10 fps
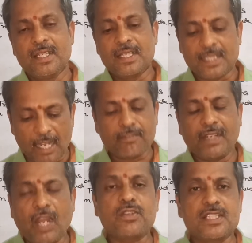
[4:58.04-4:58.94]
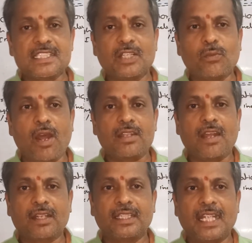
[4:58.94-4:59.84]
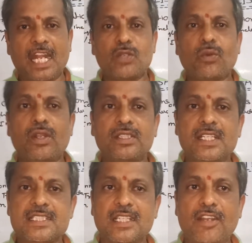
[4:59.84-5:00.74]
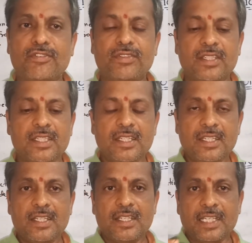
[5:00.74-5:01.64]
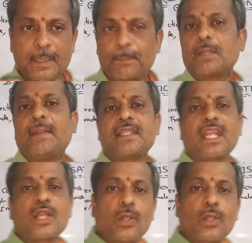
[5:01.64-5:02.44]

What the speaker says: Now we have to see what are the advantages of implementing